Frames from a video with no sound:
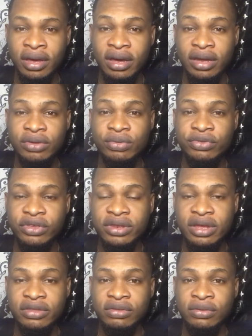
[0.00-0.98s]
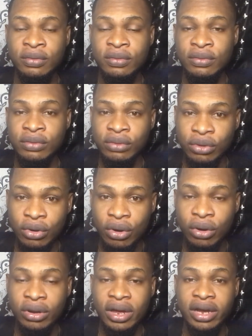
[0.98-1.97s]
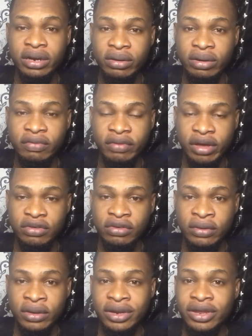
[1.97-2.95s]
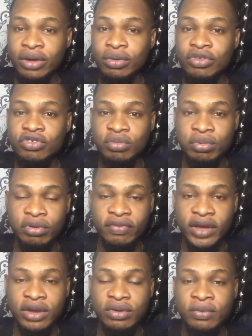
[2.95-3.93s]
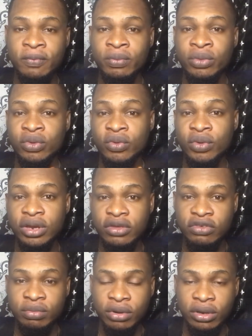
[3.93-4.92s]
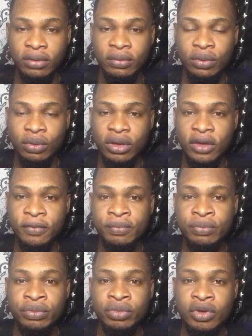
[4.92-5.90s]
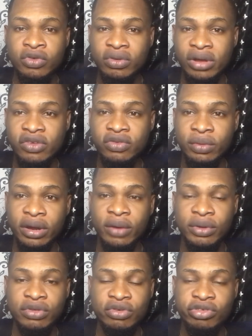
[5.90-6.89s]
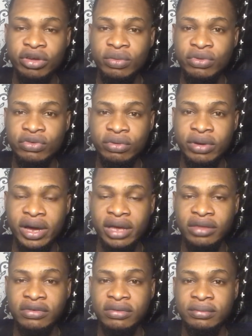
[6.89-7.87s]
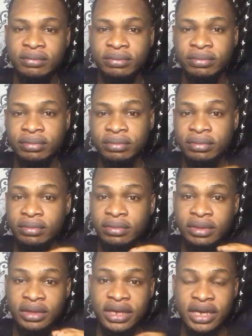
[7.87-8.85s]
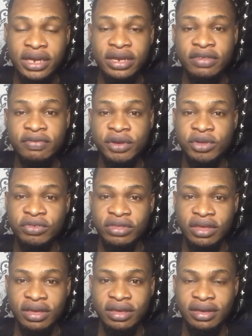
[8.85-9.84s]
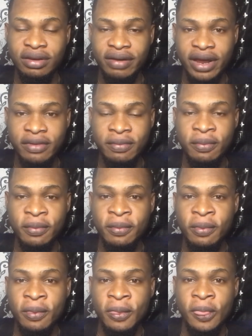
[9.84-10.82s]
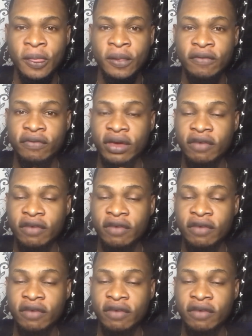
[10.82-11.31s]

and you see that god and the universe they are going to provide you with this money okay so that's what i want to share with you guys in this video today right if you